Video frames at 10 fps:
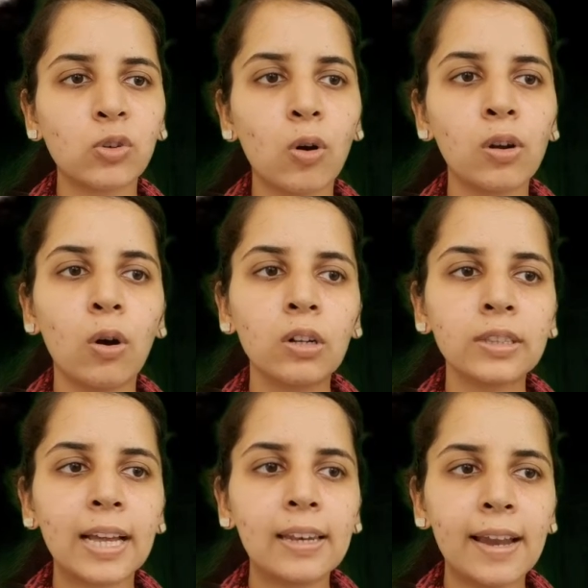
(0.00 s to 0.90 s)
crawl
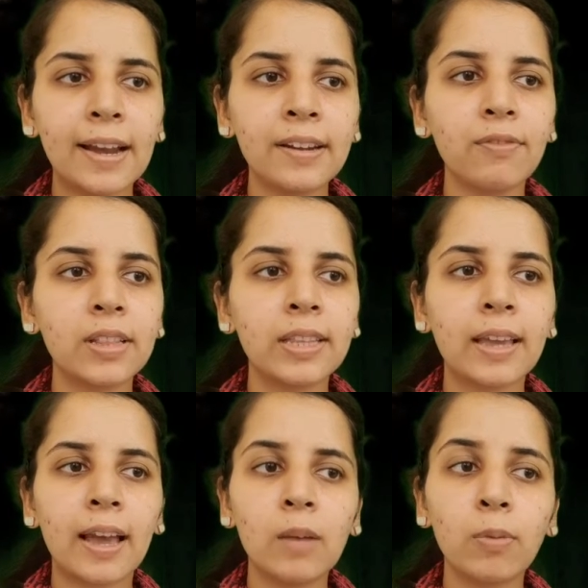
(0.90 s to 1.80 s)
on the land with
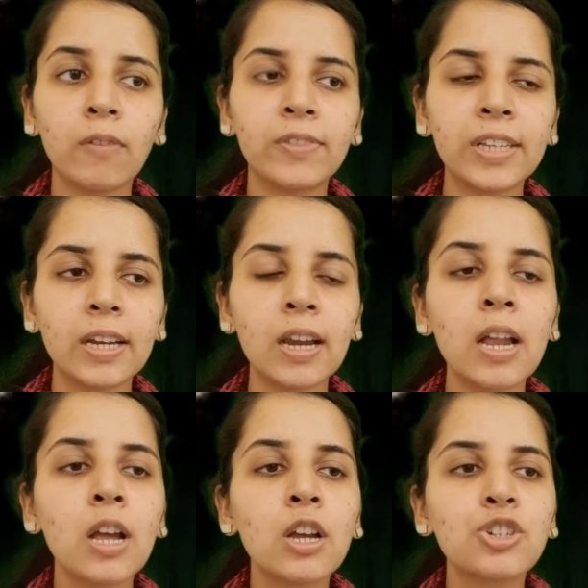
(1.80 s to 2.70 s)
the help of
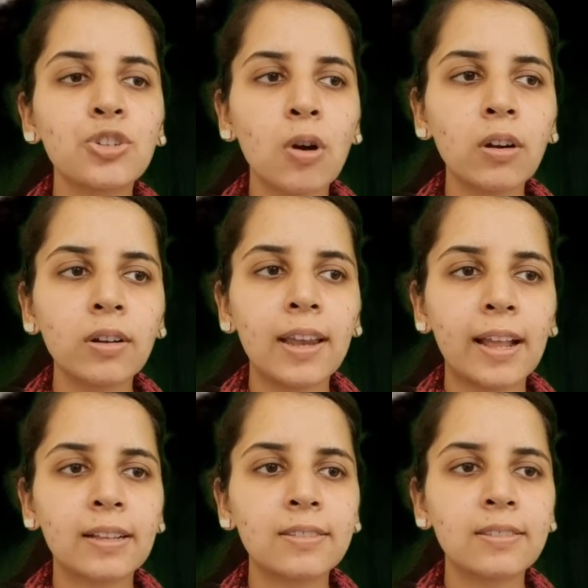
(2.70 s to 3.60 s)
their short
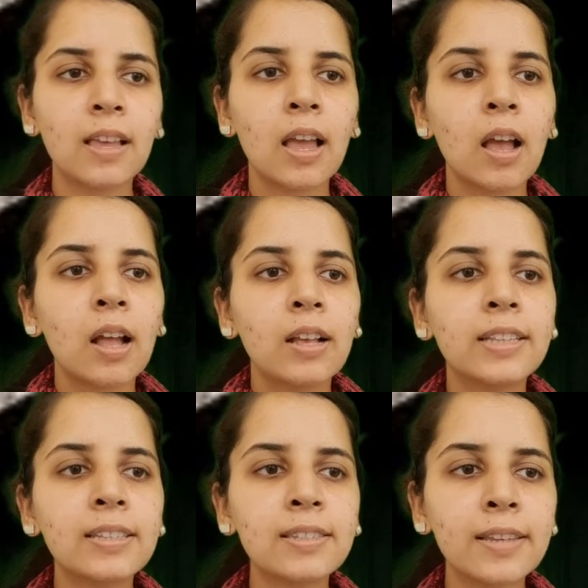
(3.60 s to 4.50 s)
legs.
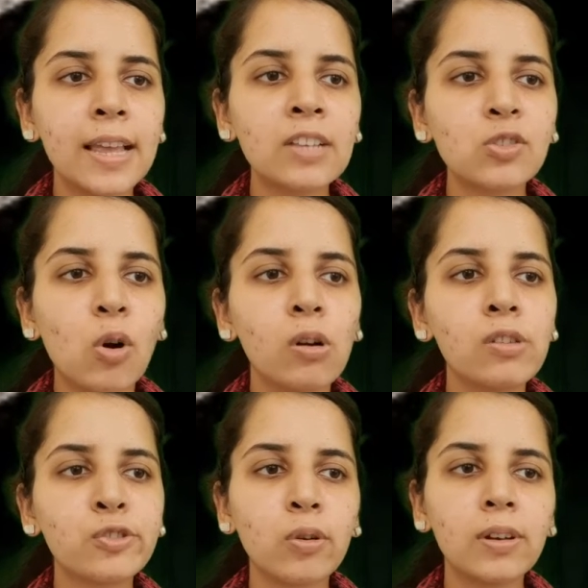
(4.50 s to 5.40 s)
The snakes
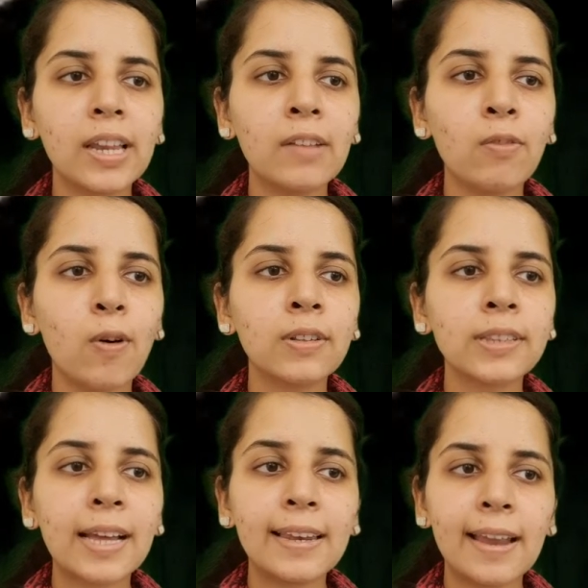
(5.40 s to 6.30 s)
also live
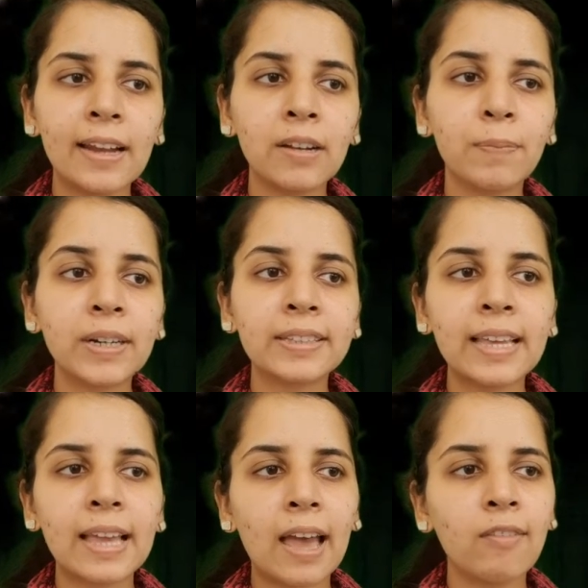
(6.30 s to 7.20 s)
on the land, but
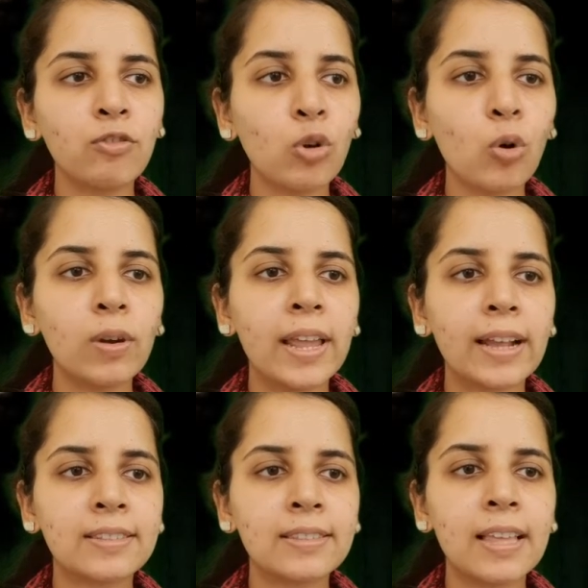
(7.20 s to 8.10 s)
they have no
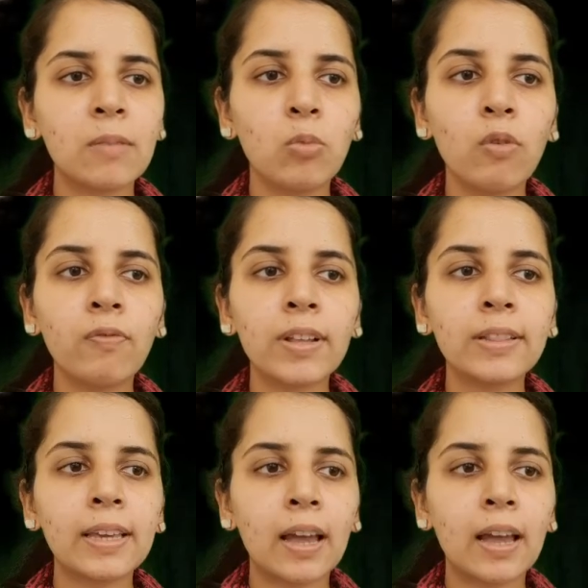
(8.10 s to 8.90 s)
legs. They move with the